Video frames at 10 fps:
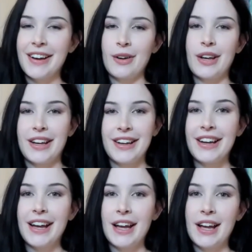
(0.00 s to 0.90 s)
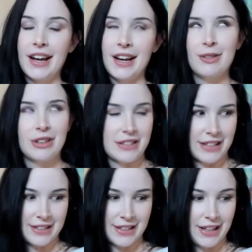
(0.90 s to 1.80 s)
Okay. What was
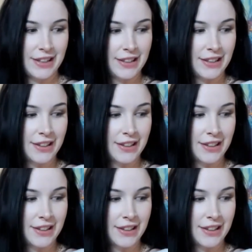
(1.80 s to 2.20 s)
I saying?